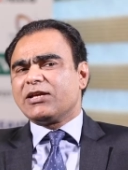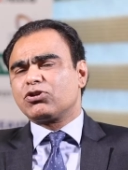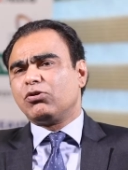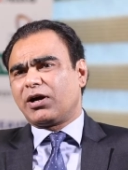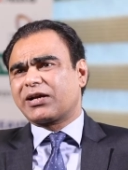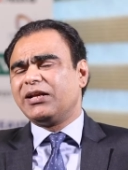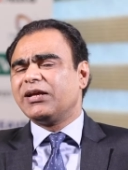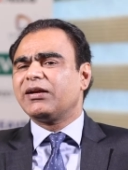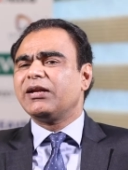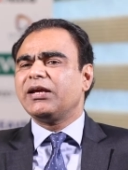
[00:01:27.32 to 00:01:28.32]
So
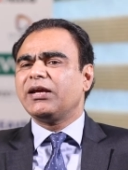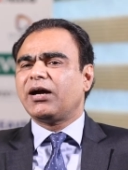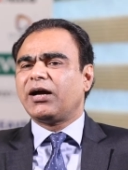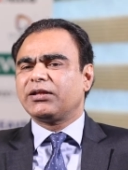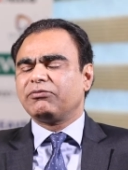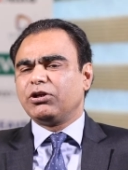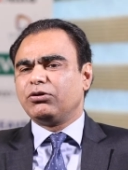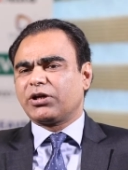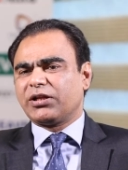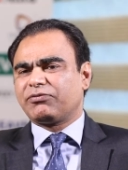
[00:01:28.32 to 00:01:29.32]
clearly, I think when you
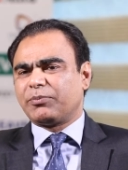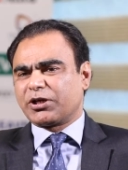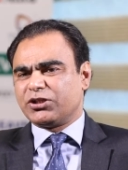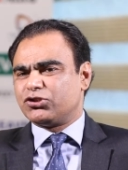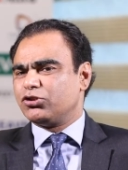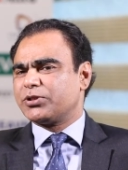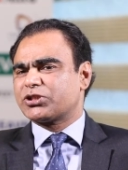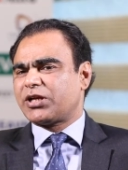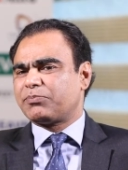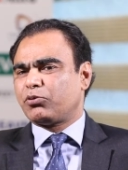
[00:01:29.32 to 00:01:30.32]
look at from a consumer
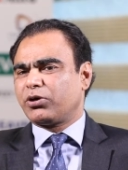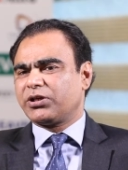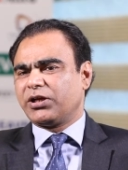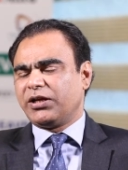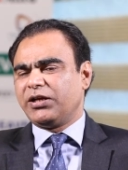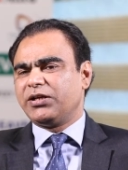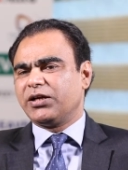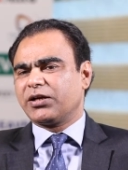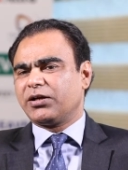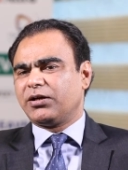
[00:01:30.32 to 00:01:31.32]
standpoint, in
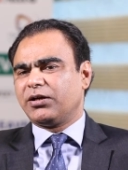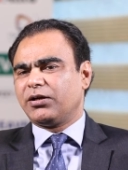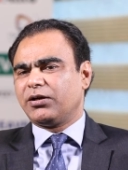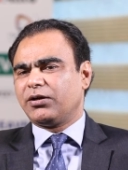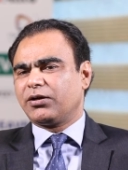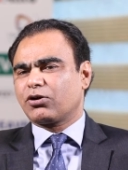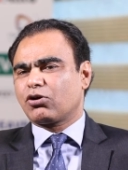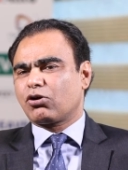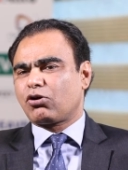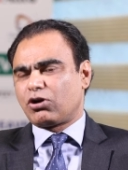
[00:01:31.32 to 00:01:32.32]
India, uh,
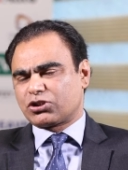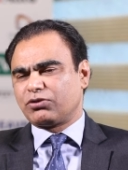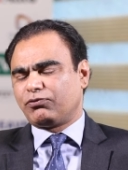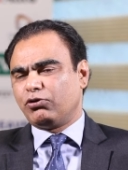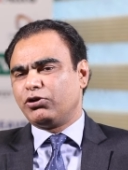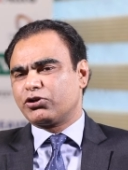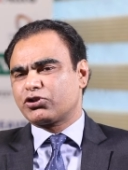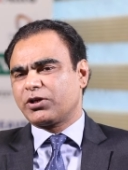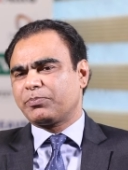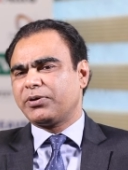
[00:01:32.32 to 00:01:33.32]
cost of
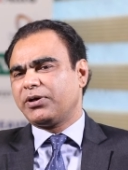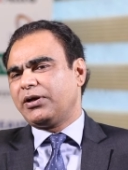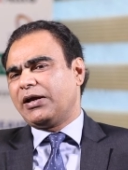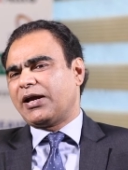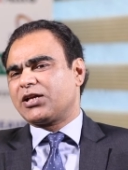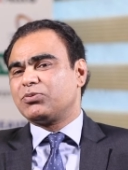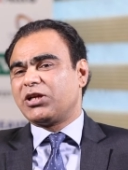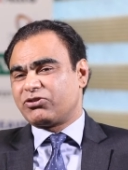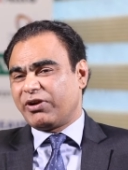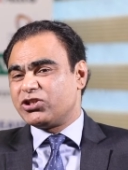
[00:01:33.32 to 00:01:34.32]
ownership as well
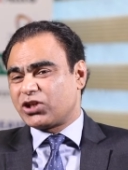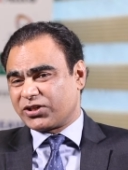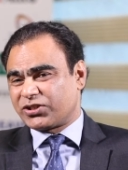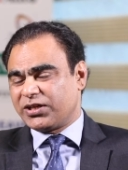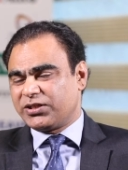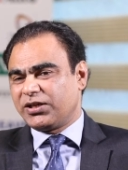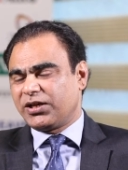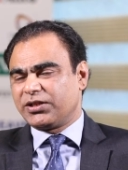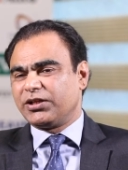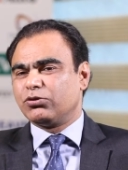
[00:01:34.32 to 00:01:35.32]
as range anxiety,
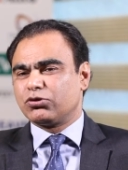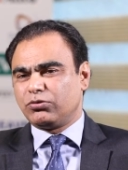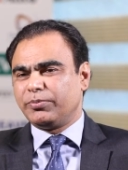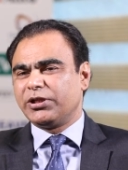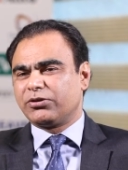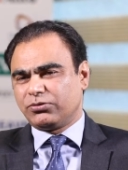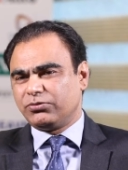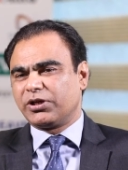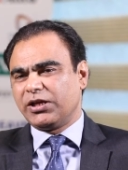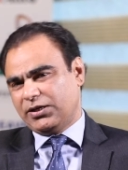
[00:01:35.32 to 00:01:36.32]
I think those will be the two
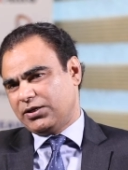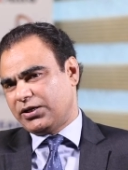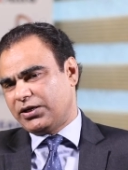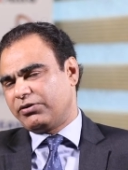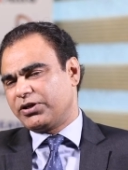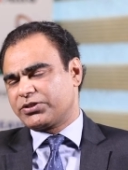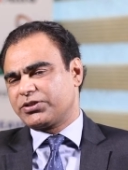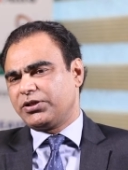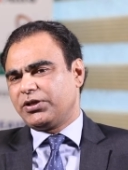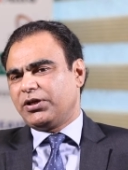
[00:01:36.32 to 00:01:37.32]
key areas.
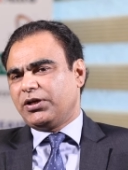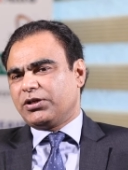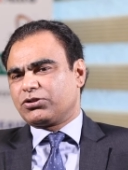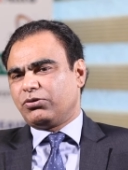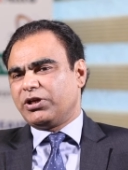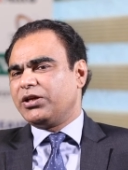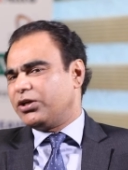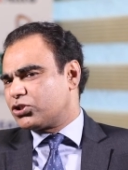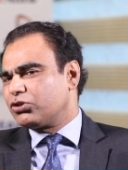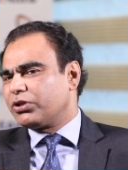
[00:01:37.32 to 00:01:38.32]
So in
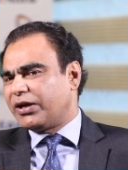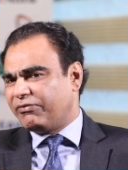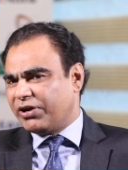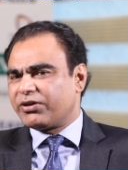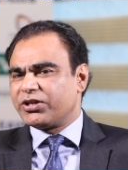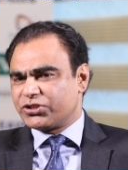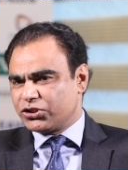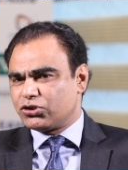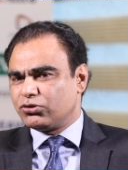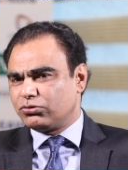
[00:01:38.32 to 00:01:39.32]
addition to the awareness
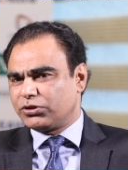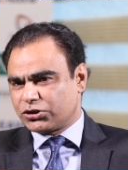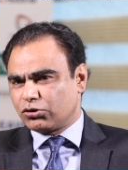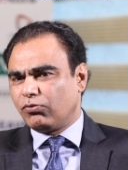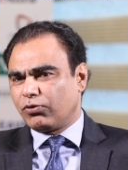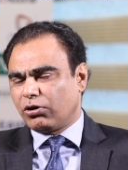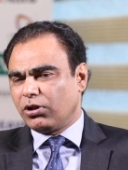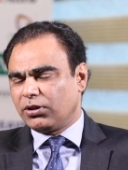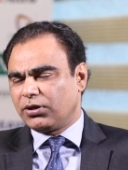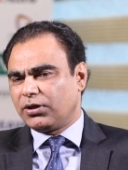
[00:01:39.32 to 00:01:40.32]
issue that's
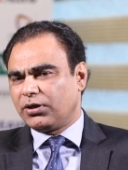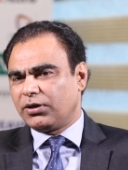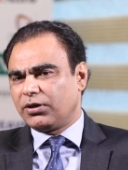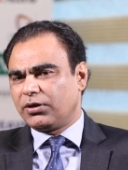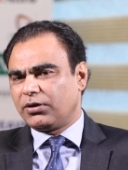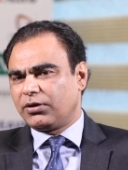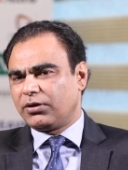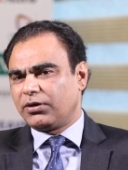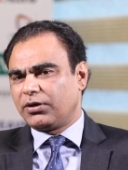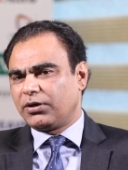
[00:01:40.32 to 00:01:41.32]
overall,
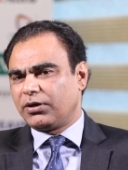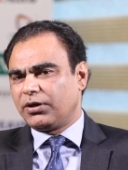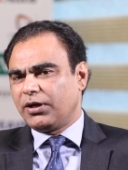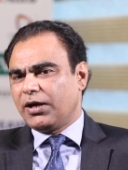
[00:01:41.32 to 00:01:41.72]
uh,